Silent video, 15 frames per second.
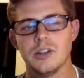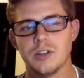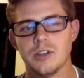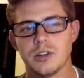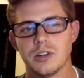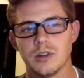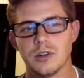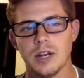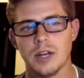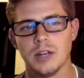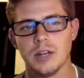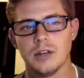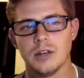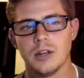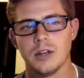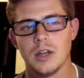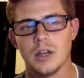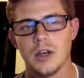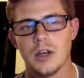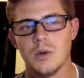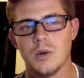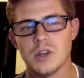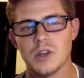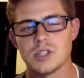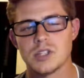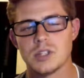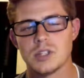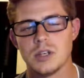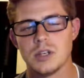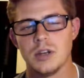the green,
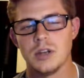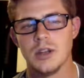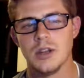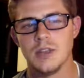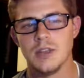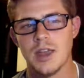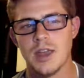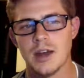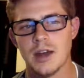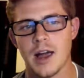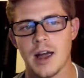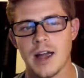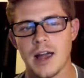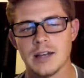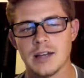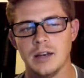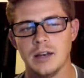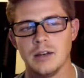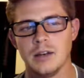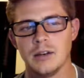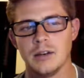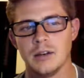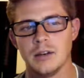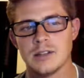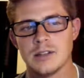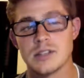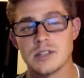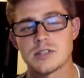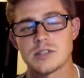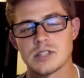which then it's
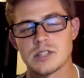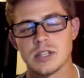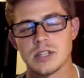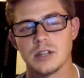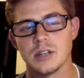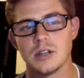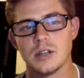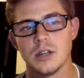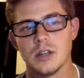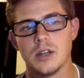interesting.